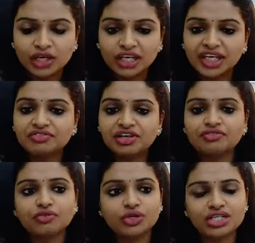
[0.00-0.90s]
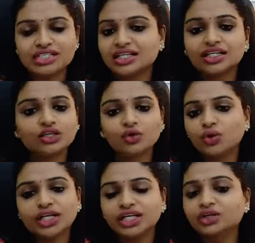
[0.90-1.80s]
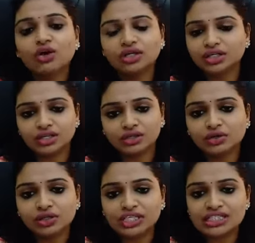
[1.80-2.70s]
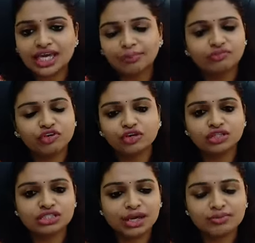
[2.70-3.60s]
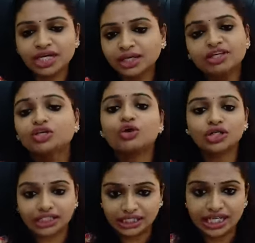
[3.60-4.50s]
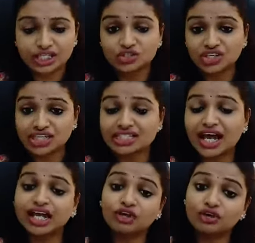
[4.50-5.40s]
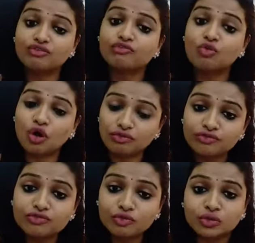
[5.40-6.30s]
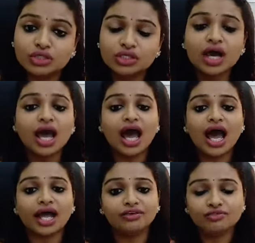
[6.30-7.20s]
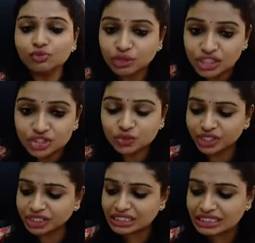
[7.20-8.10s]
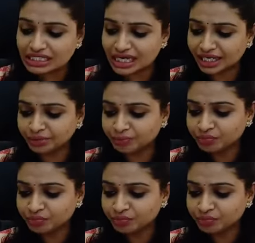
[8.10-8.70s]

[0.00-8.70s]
If the food is little cold, he'll not, is kept for some time, he'll not eat that. So he desires a lot of warm food and fluids during this time.